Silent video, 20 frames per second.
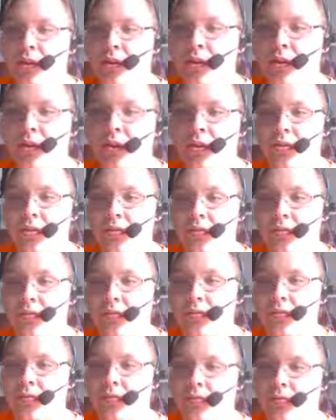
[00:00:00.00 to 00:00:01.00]
solid
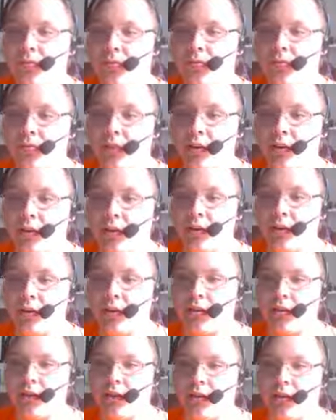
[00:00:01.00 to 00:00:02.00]
proof other
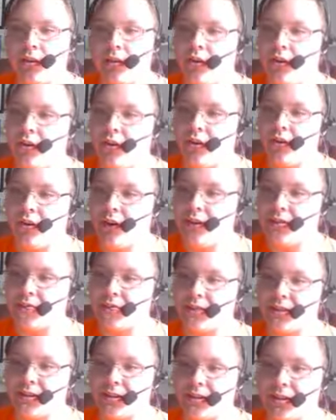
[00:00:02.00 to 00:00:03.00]
than her claims,
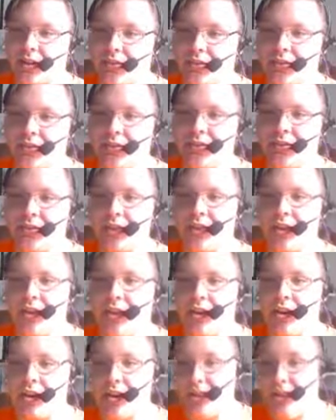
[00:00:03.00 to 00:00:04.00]
Detective?
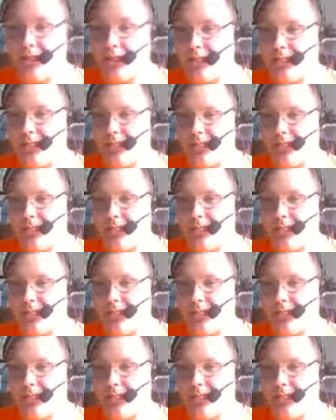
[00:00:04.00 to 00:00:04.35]
I